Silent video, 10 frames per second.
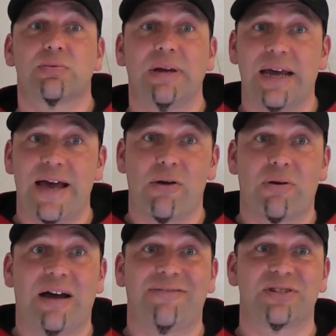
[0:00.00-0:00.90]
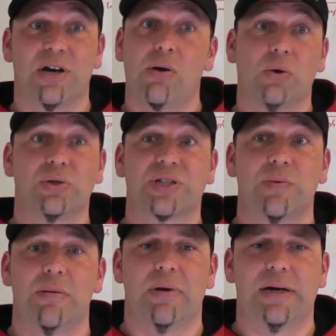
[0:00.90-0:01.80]
wing aircraft are also
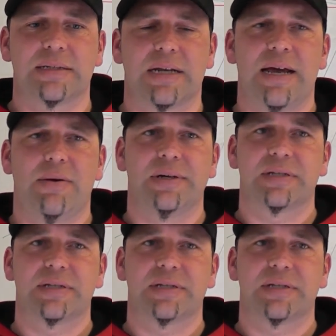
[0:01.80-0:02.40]
in miles an hour.